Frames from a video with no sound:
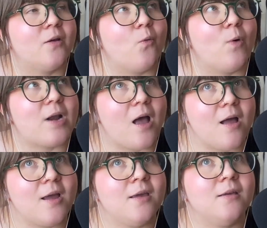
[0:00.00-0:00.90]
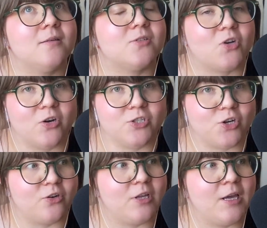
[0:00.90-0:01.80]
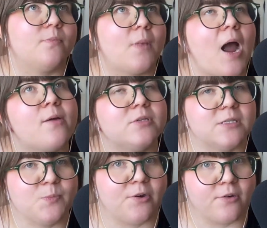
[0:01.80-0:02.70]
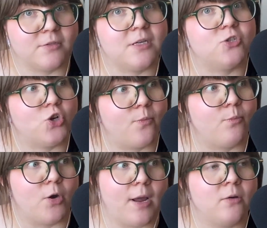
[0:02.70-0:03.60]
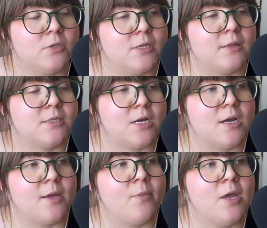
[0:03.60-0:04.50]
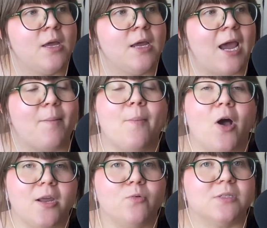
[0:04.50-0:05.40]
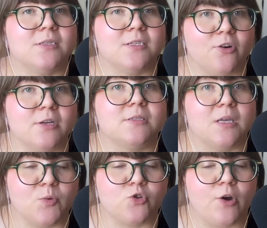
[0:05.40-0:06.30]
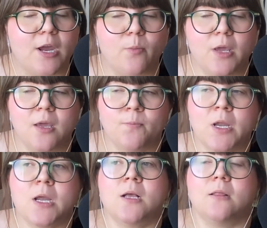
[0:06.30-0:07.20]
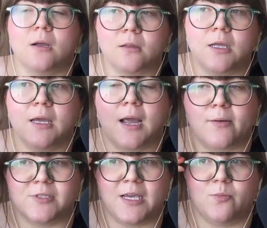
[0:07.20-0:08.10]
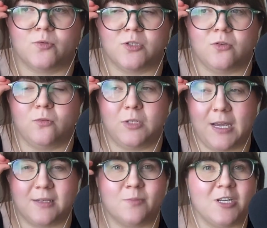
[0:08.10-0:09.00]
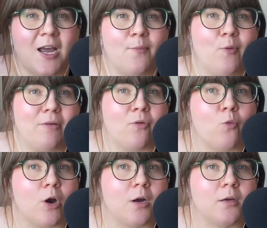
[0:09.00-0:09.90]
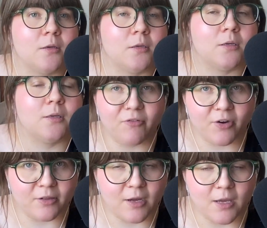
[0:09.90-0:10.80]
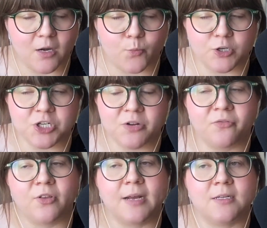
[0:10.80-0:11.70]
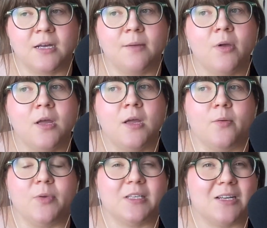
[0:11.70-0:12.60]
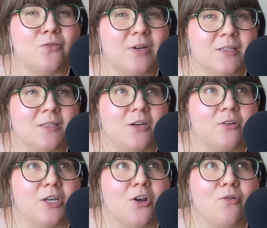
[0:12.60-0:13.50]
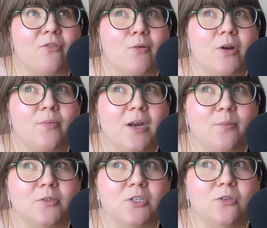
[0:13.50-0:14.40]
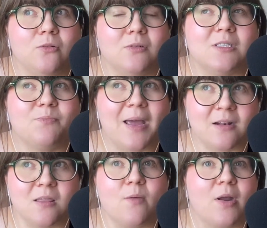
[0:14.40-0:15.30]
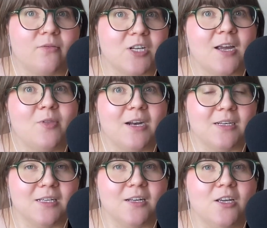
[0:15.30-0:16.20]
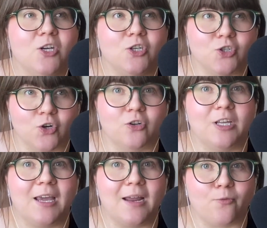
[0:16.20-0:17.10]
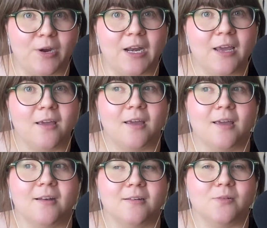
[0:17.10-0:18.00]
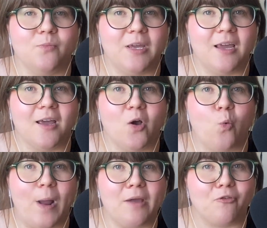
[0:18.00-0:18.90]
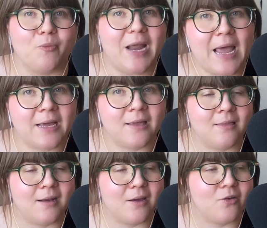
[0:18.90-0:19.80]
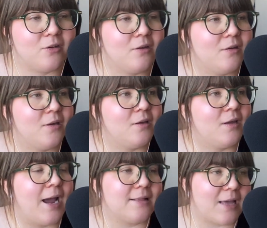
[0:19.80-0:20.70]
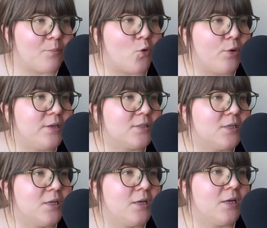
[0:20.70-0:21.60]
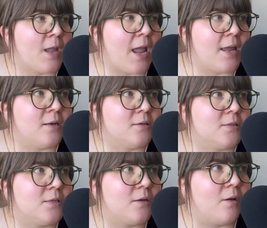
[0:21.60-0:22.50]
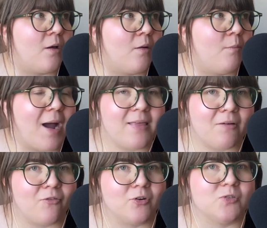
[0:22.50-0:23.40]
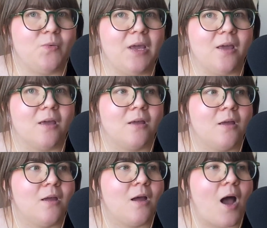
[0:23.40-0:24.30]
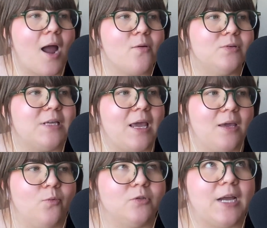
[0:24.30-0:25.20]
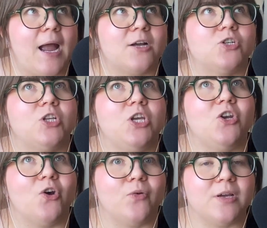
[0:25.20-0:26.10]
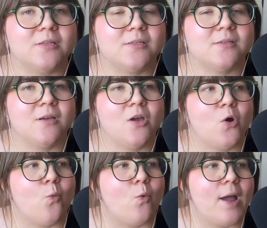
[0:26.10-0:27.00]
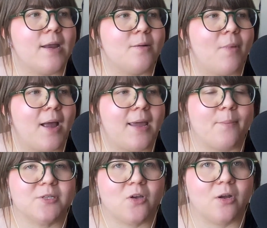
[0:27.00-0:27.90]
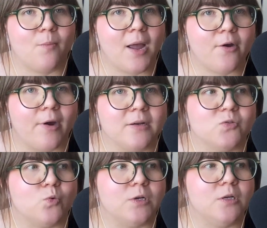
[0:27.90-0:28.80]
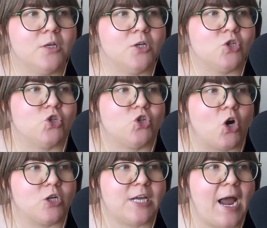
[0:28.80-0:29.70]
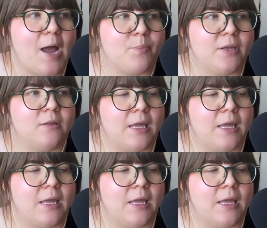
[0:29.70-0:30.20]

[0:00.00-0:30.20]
When I started journaling, I was experiencing burnout at the time, and my body was seriously betraying me. Luckily, I was able to take some time away from work. Very lucky and appreciative for that time, because I don't necessarily know if I would have been able to spend the amount of time that I did journaling and reading and being away from tech I could at that point. And by that first week, I was able to actually notice when my episodic migraines would start to happen.